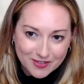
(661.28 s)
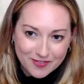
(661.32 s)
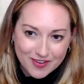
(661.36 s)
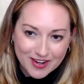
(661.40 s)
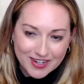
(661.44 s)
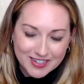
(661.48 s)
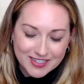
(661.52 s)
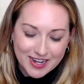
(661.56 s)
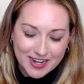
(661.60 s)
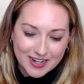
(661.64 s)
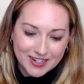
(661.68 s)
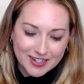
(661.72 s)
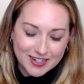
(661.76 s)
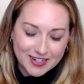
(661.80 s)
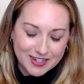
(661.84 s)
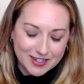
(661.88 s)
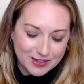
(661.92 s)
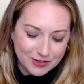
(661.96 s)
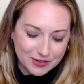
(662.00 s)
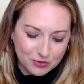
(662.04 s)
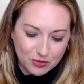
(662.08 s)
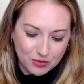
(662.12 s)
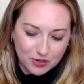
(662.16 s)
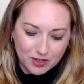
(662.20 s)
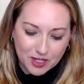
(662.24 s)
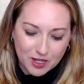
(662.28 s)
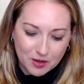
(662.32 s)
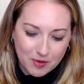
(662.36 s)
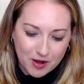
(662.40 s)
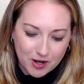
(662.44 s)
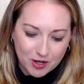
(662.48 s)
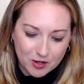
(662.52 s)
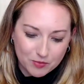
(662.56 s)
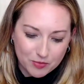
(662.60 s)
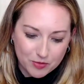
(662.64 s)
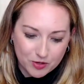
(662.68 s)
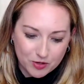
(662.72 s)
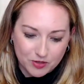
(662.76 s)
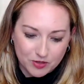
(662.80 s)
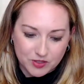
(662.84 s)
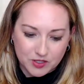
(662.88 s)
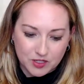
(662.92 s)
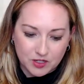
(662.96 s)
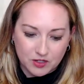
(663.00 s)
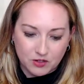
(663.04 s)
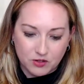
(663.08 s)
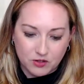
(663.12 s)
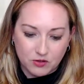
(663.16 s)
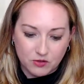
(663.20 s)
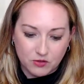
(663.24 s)
of identity is really about a
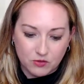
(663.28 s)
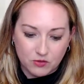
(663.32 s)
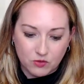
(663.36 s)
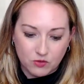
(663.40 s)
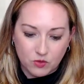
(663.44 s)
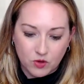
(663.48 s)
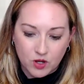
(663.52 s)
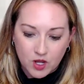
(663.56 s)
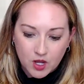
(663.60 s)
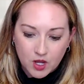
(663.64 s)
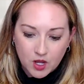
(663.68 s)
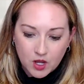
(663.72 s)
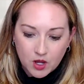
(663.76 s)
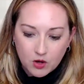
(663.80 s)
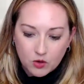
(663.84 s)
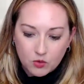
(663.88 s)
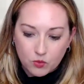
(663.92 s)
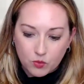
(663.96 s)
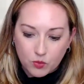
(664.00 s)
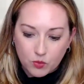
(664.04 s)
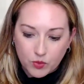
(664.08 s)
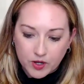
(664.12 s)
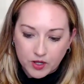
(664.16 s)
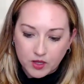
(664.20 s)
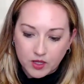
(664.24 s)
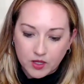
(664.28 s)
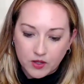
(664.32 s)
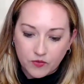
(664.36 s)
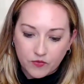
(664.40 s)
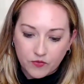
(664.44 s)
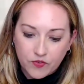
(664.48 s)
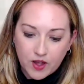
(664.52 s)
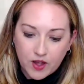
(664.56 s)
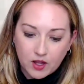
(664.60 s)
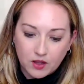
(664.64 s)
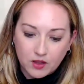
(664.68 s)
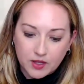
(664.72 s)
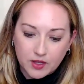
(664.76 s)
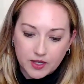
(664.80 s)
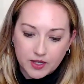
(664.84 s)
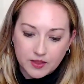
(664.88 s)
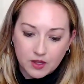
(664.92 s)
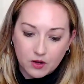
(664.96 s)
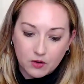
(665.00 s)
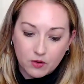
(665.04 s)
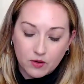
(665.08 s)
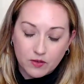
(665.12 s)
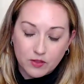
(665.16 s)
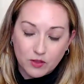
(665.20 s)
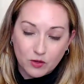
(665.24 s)
person who really felt like
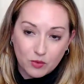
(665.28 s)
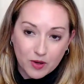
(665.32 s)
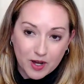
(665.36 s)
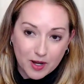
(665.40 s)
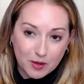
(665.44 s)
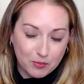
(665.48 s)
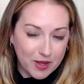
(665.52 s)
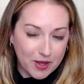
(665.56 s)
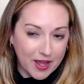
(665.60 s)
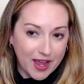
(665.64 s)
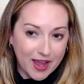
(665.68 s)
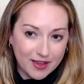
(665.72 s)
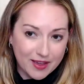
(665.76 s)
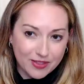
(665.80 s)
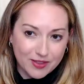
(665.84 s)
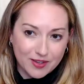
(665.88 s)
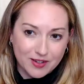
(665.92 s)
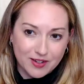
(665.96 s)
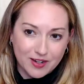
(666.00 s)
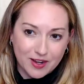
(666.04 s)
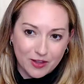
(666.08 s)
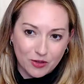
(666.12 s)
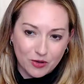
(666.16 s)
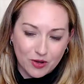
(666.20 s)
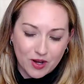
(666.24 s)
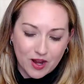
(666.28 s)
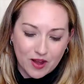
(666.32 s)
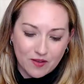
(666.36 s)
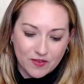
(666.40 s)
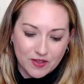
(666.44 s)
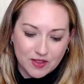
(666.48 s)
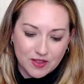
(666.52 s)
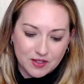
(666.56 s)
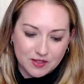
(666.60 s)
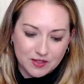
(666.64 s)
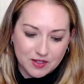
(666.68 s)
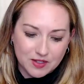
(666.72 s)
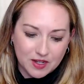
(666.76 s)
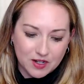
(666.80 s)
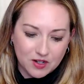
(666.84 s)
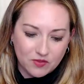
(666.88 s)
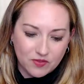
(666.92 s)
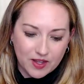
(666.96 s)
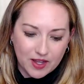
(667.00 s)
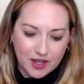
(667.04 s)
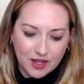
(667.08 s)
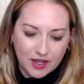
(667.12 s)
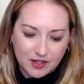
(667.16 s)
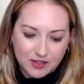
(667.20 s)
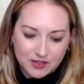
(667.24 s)
they're on the right path. And now they're having this kind of
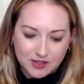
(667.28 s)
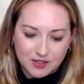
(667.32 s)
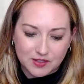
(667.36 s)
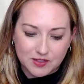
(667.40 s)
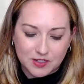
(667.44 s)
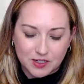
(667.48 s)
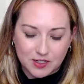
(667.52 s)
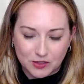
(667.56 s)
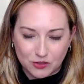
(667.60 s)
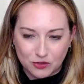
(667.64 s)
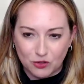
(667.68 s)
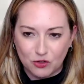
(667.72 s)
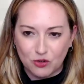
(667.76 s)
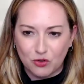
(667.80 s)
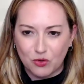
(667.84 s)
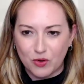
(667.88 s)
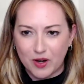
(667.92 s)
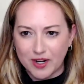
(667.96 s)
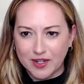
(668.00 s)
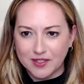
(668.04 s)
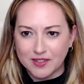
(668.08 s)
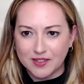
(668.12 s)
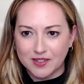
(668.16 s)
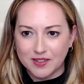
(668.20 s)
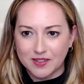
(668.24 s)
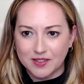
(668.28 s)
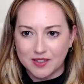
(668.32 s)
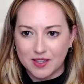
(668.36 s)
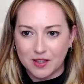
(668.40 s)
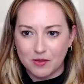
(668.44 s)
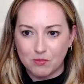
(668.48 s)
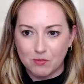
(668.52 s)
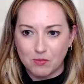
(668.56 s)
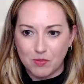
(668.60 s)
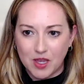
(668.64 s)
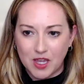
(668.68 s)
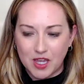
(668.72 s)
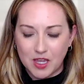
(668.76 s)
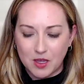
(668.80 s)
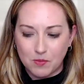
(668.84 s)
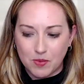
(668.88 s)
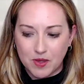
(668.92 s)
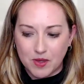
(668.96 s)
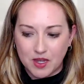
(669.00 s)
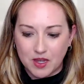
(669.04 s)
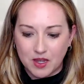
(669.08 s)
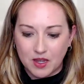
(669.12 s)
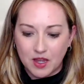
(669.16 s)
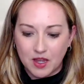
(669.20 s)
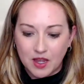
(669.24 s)
existential crisis that
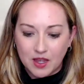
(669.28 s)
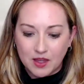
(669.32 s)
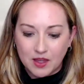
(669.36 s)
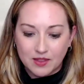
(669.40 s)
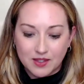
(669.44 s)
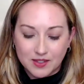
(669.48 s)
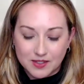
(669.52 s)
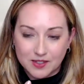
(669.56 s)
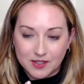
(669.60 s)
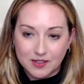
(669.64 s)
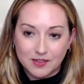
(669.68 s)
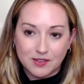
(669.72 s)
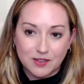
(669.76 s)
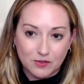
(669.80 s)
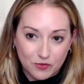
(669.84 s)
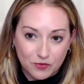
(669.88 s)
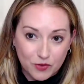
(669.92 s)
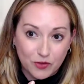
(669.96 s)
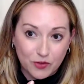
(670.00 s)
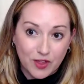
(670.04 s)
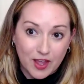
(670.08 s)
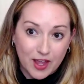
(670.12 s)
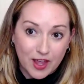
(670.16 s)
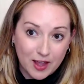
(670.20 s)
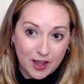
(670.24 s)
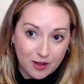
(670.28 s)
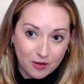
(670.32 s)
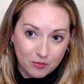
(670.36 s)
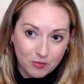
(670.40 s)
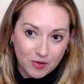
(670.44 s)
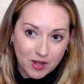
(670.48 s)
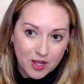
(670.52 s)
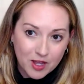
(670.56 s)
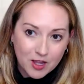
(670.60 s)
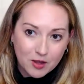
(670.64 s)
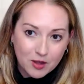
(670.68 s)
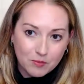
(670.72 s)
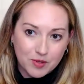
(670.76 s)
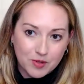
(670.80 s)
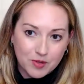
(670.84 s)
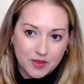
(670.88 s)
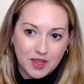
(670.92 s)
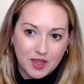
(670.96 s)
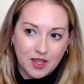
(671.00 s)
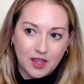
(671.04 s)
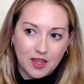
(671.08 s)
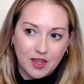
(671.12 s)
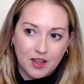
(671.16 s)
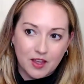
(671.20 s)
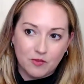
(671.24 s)
maybe this isn't for them, but
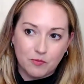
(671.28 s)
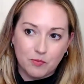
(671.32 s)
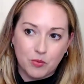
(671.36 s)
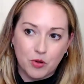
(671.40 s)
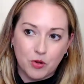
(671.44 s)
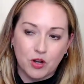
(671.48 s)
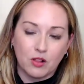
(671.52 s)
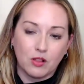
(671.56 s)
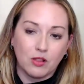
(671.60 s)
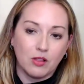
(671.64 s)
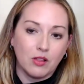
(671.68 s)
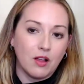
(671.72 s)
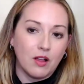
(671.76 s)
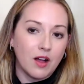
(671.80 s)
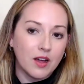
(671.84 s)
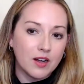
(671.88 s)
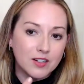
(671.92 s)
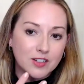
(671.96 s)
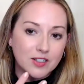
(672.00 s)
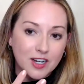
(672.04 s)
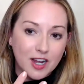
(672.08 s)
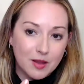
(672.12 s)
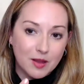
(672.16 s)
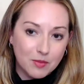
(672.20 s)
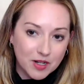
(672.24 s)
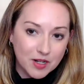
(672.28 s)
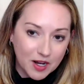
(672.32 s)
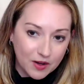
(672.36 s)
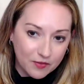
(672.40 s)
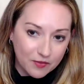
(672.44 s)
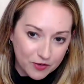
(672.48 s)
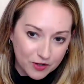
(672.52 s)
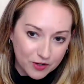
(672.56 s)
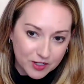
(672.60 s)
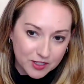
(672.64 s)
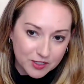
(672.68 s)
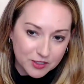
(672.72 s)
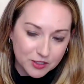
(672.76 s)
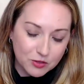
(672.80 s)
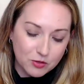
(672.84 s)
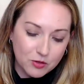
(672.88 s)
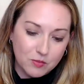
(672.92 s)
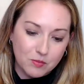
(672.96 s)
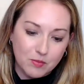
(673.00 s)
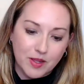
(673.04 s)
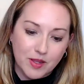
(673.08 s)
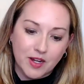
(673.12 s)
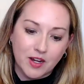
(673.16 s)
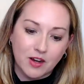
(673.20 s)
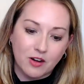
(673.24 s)
they have put a lot of time and effort into
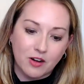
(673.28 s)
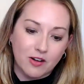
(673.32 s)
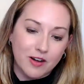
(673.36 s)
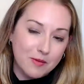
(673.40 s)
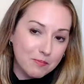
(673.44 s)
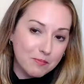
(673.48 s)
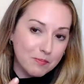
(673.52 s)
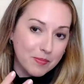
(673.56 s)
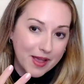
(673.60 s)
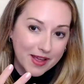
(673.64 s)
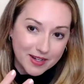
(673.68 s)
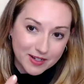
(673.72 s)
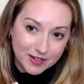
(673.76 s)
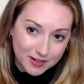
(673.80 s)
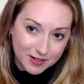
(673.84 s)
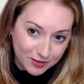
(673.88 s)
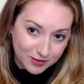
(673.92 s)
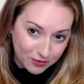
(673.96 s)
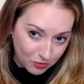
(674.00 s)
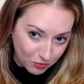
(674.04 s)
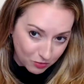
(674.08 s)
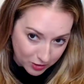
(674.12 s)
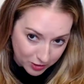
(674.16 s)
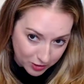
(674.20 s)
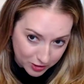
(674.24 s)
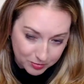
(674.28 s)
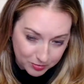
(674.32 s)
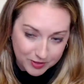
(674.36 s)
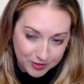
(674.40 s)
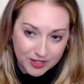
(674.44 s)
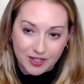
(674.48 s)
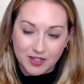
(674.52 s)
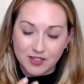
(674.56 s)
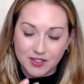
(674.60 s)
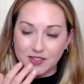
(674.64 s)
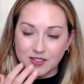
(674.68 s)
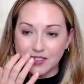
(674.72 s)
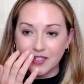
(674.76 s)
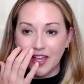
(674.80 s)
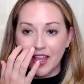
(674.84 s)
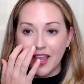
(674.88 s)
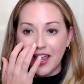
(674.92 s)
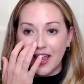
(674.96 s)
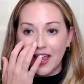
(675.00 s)
it. Many are embedded in the workplace.